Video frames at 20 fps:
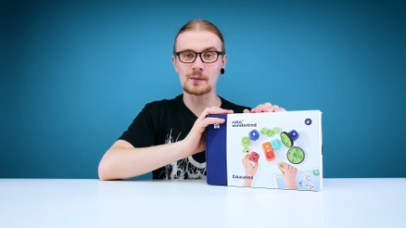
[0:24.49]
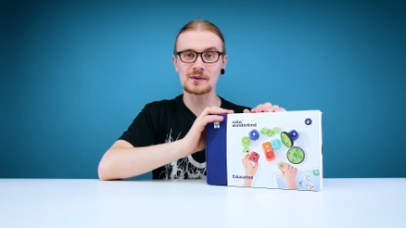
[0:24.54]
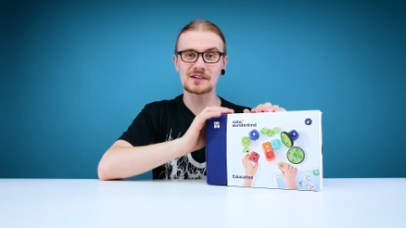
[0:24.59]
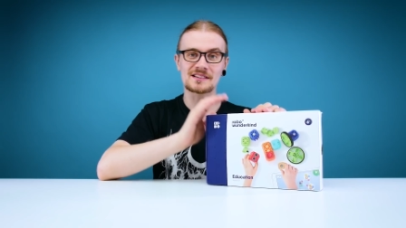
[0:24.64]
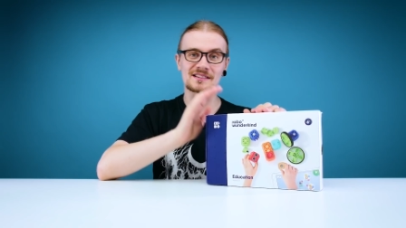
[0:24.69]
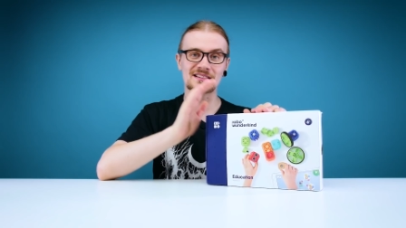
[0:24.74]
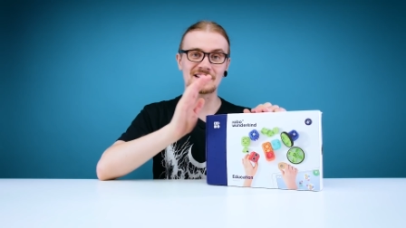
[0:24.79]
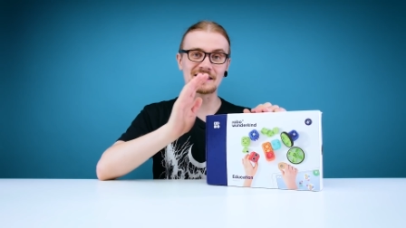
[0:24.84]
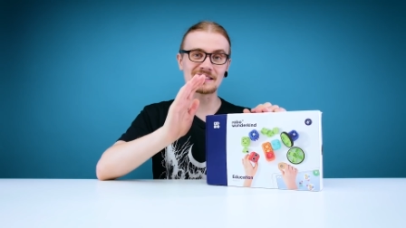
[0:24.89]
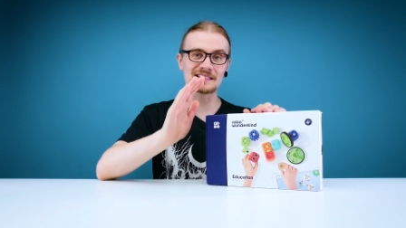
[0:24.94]
which
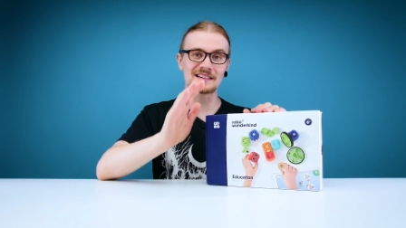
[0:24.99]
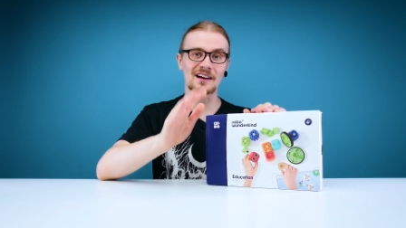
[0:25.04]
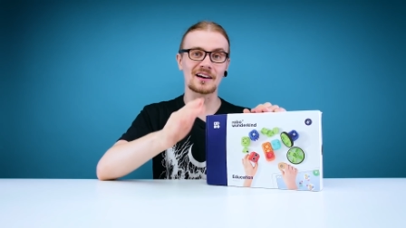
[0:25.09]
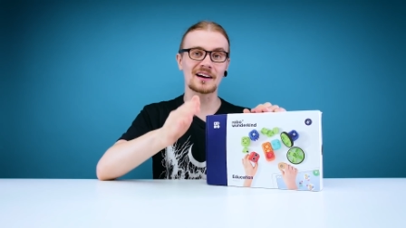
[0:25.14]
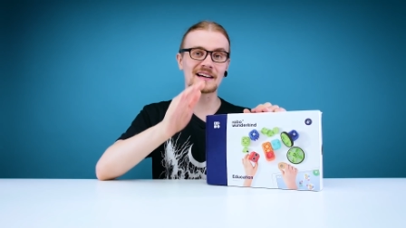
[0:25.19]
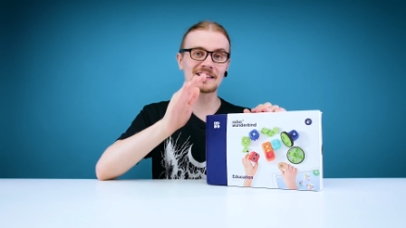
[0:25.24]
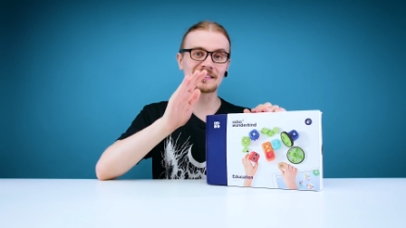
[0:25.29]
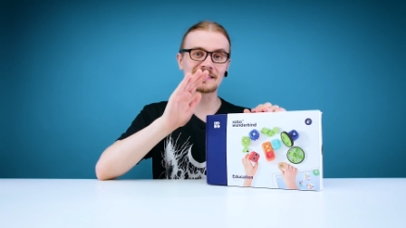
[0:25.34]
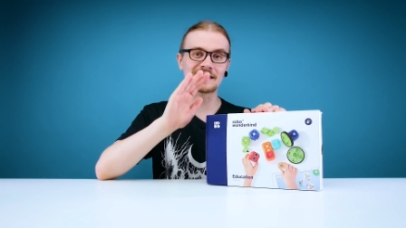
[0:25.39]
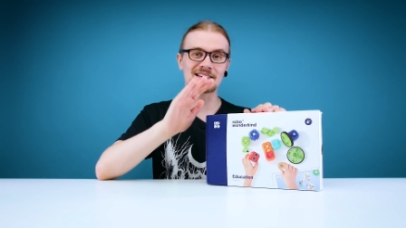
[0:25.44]
is
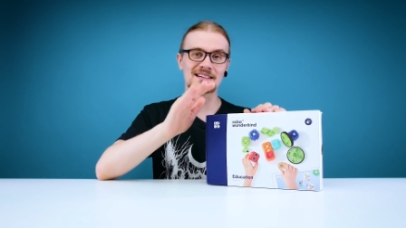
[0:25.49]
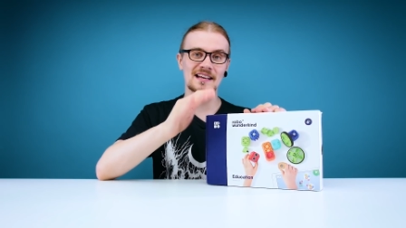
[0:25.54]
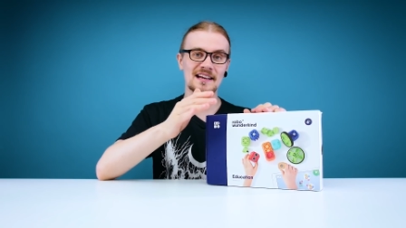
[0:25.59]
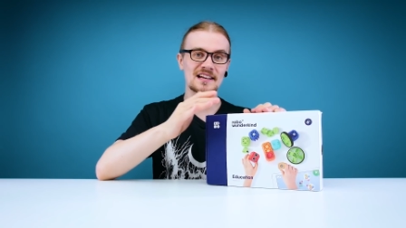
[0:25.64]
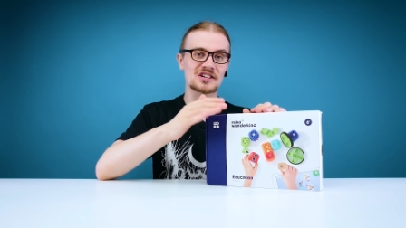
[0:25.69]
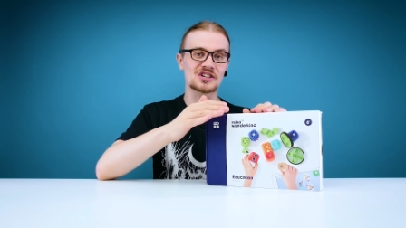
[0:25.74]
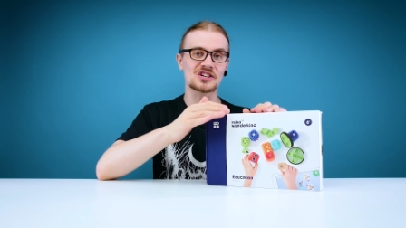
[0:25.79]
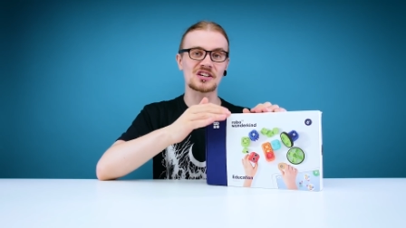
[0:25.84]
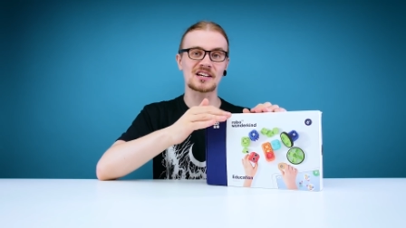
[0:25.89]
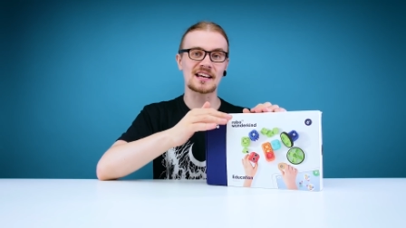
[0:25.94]
designed to
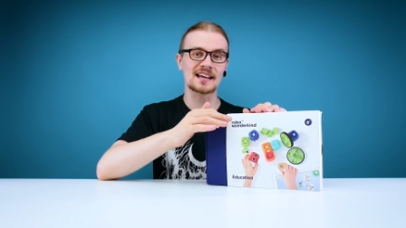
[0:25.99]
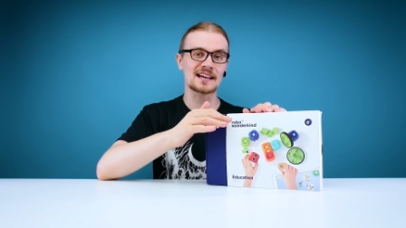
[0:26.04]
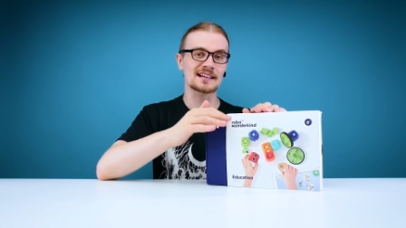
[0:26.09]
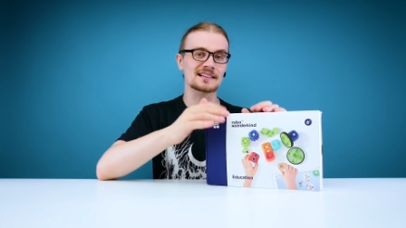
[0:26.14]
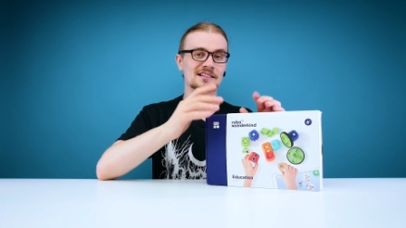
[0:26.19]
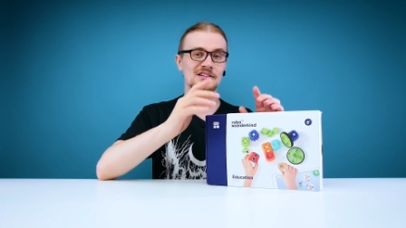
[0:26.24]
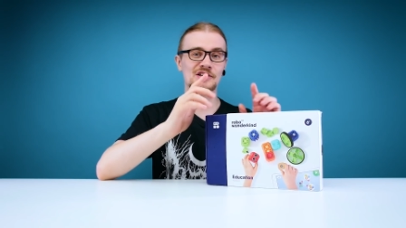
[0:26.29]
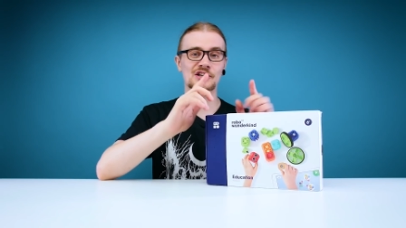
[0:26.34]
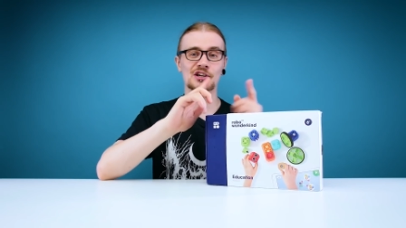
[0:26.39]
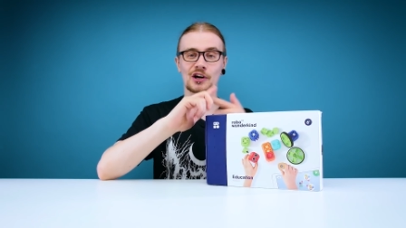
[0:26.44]
teach your
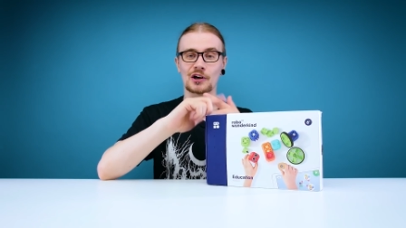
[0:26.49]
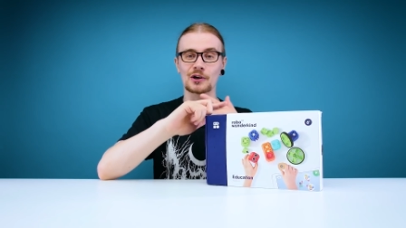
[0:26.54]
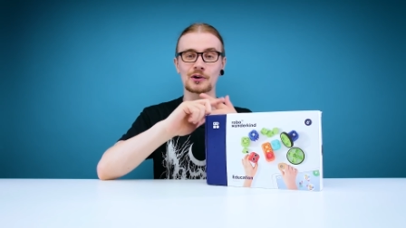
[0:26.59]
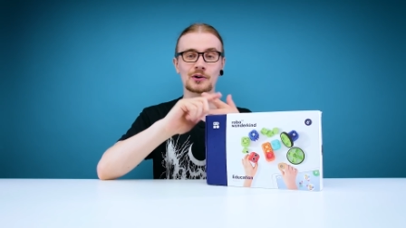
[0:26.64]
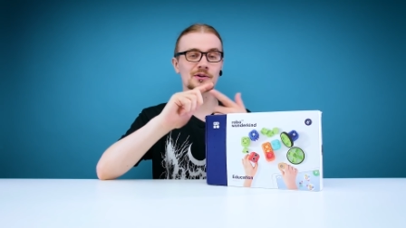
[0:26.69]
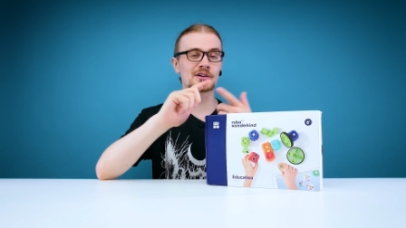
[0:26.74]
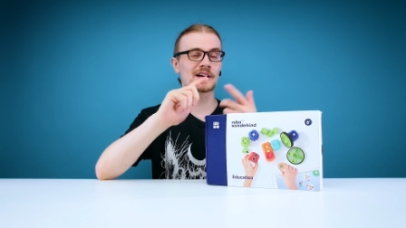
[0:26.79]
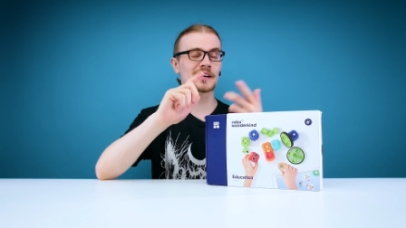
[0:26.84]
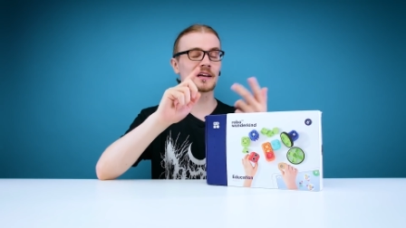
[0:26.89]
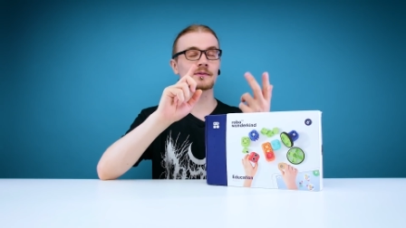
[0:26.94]
kids
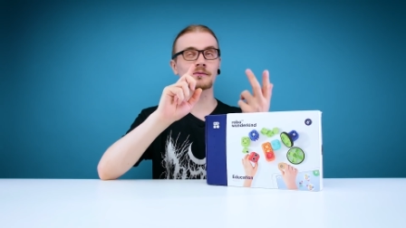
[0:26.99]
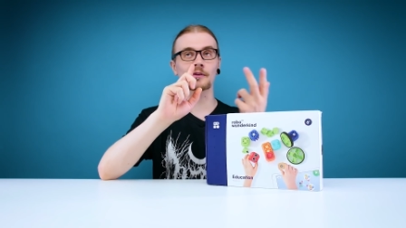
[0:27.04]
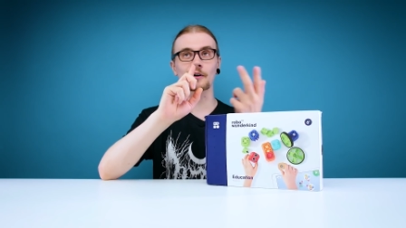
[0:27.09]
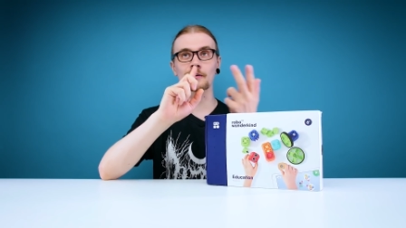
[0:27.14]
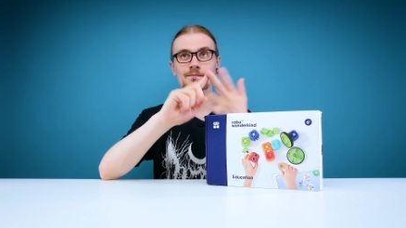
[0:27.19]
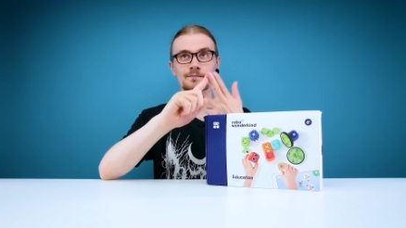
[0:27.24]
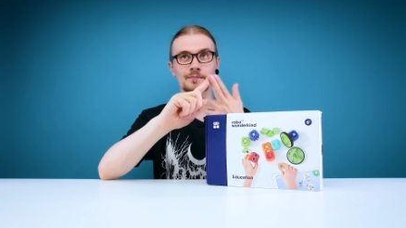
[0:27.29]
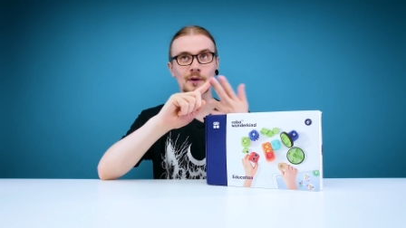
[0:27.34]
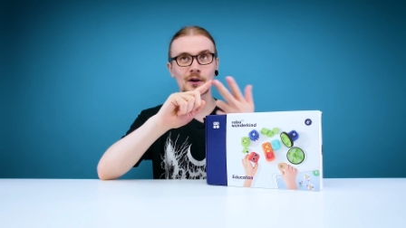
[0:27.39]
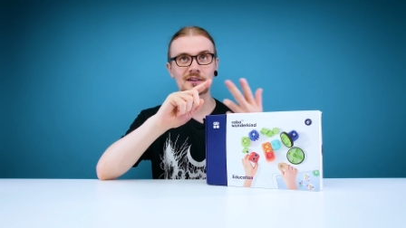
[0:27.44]
coding,
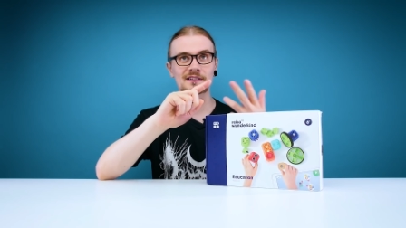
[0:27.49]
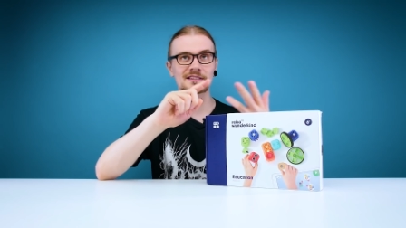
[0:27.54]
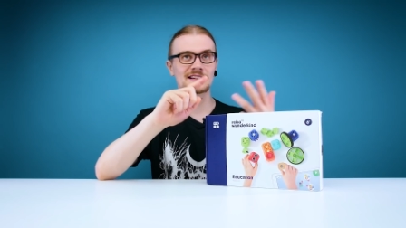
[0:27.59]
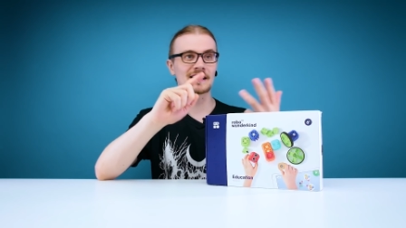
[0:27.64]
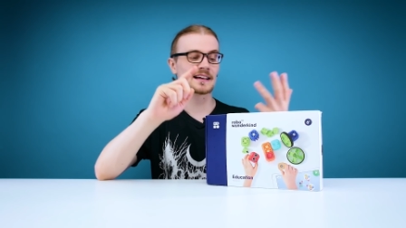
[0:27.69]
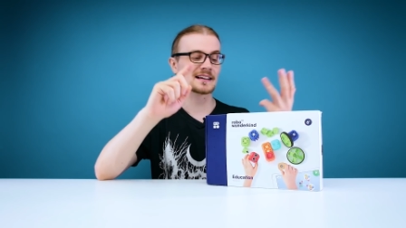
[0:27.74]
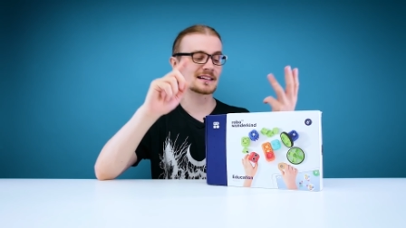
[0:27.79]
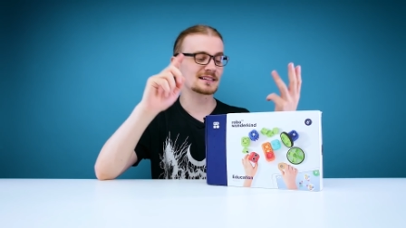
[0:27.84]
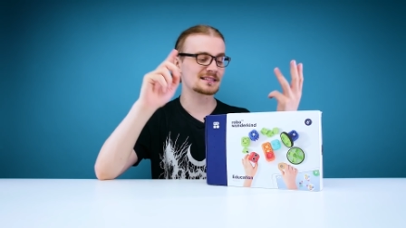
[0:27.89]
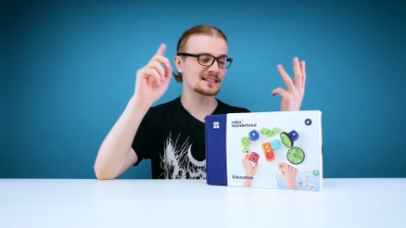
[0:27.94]

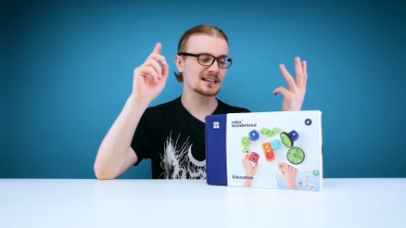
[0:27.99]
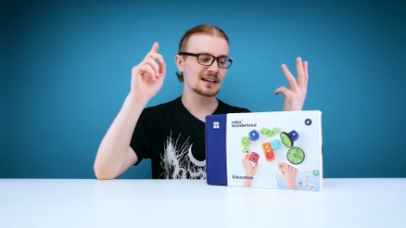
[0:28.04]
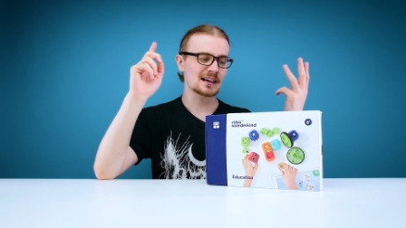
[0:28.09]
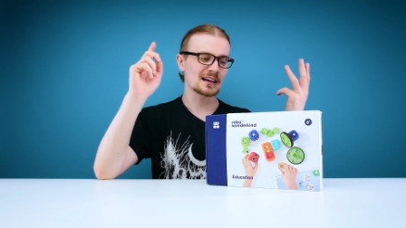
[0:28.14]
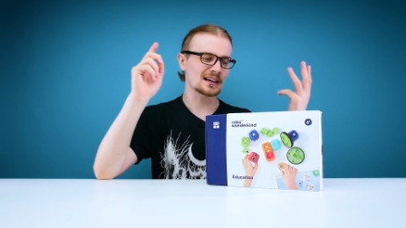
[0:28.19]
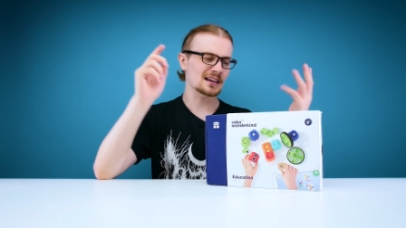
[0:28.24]
robotics,